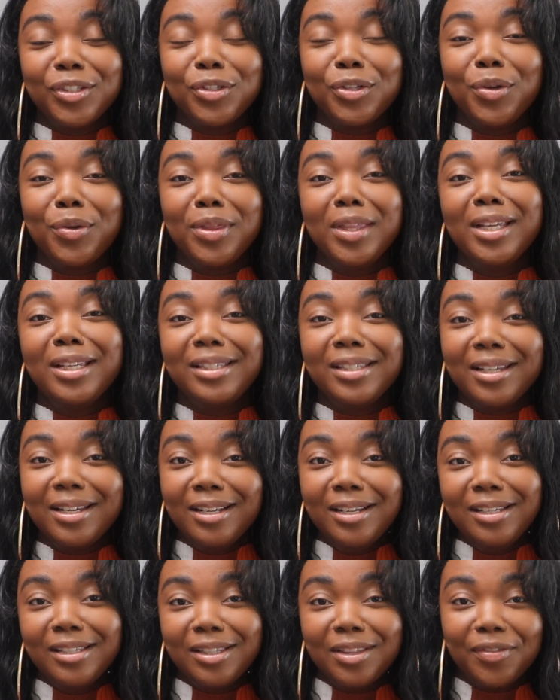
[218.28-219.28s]
so this
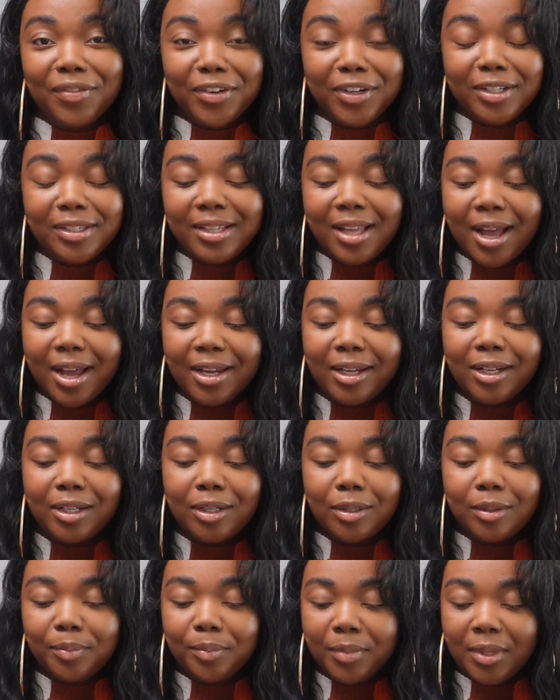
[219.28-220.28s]
is the first
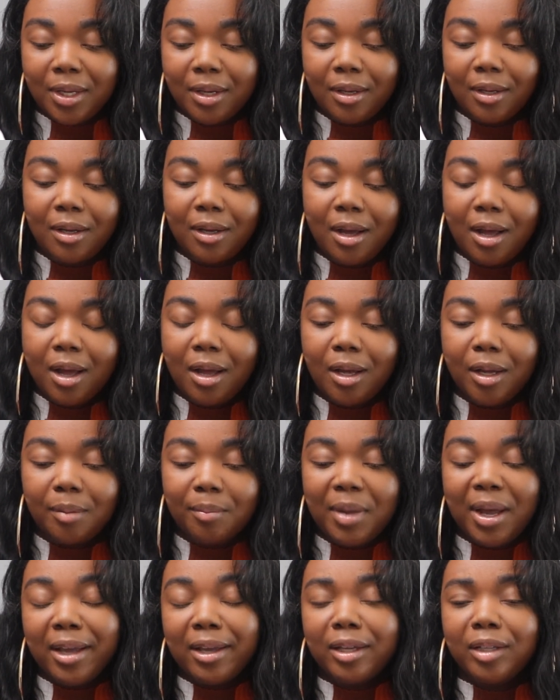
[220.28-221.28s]
item.
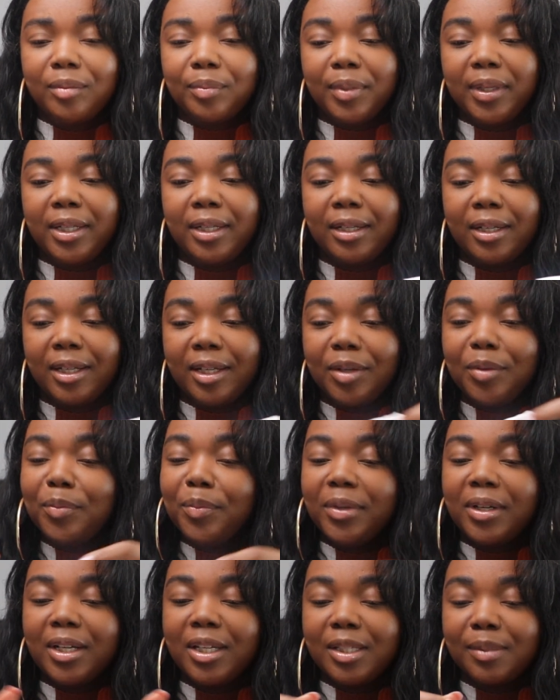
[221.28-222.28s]
I unbuttoned it
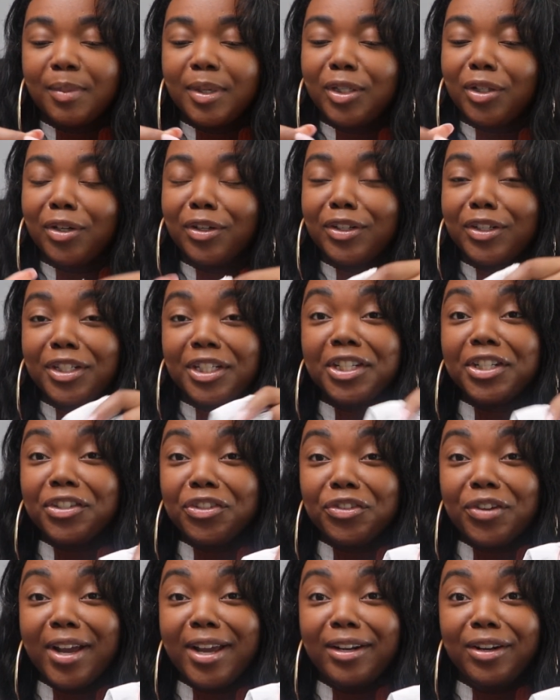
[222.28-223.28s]
because my daughter
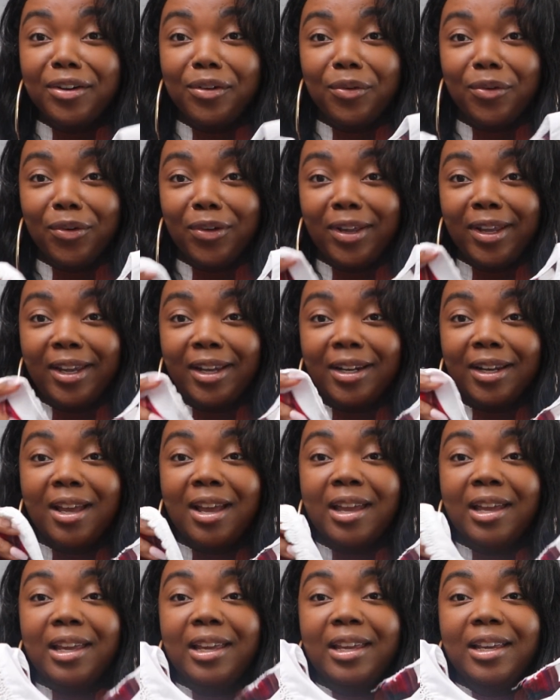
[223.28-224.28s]
just tried it on.
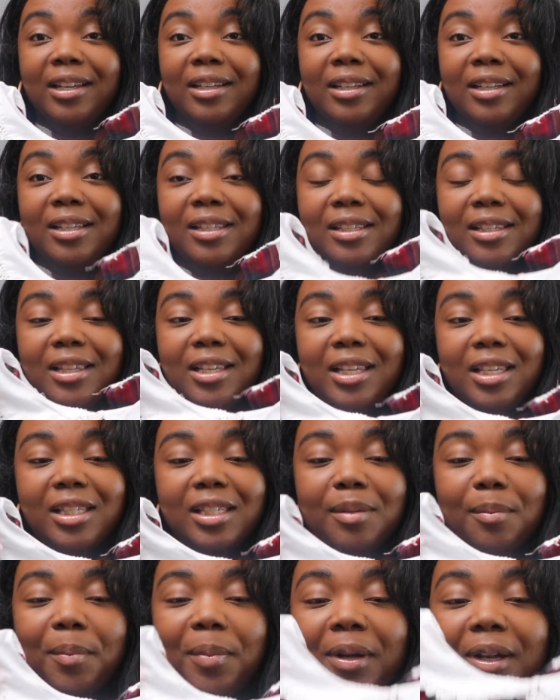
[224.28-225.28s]
It is
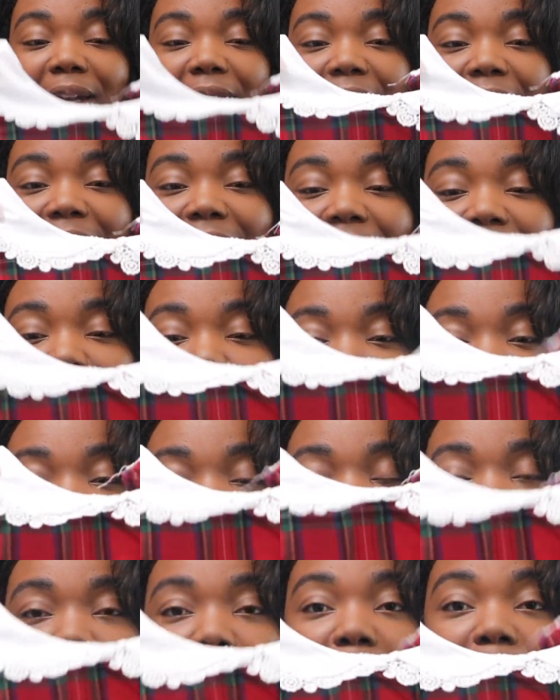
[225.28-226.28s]
this Plaid
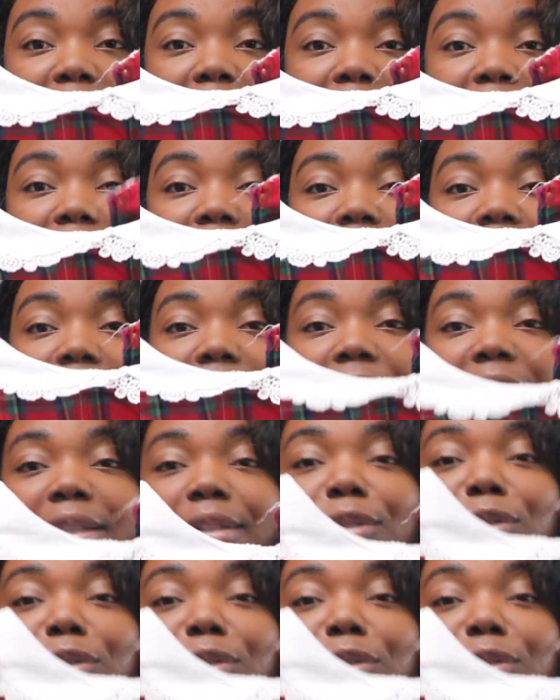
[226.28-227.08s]
Romper. It is